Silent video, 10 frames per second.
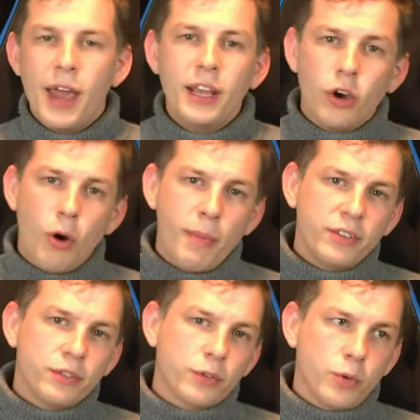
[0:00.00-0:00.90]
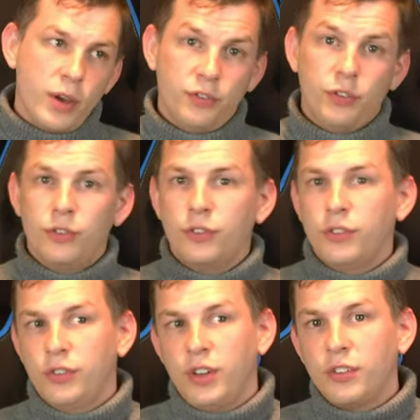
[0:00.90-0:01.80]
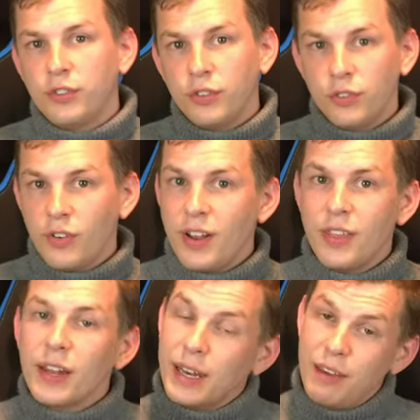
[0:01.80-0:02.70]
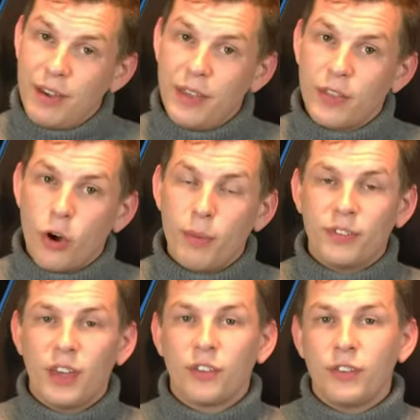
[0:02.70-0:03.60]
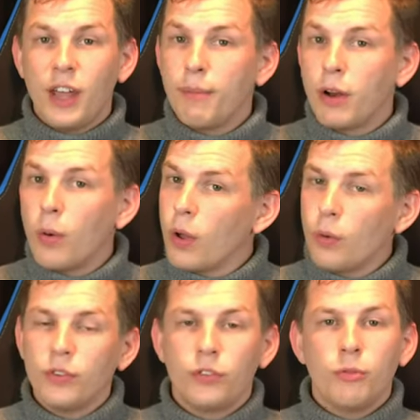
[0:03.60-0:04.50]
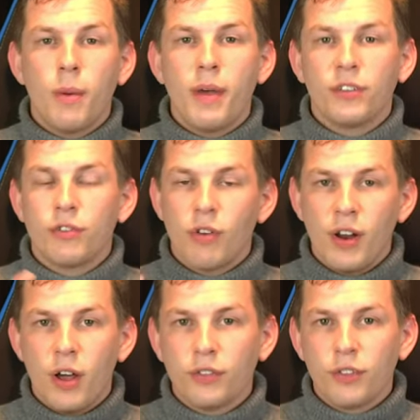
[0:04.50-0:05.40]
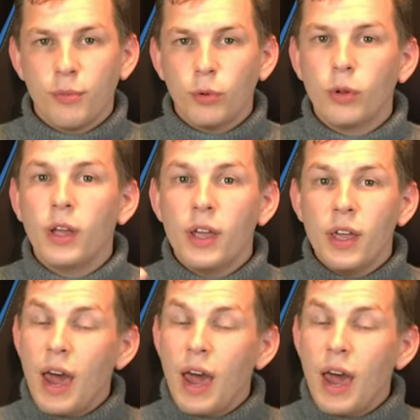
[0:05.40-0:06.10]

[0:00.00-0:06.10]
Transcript: Any comments, questions, suggestions or anything, leave it in the comment section down below. I always do my best to try and answer them all.